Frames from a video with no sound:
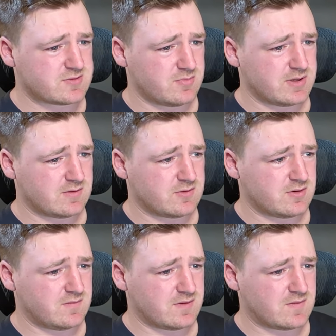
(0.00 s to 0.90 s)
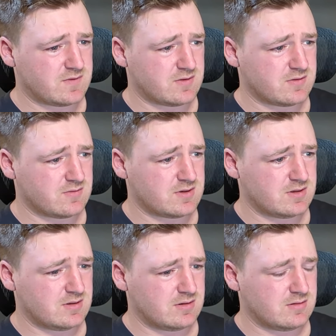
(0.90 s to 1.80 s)
so big?
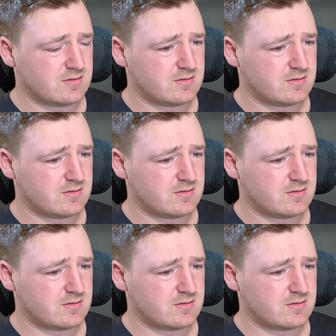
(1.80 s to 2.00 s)
35-13.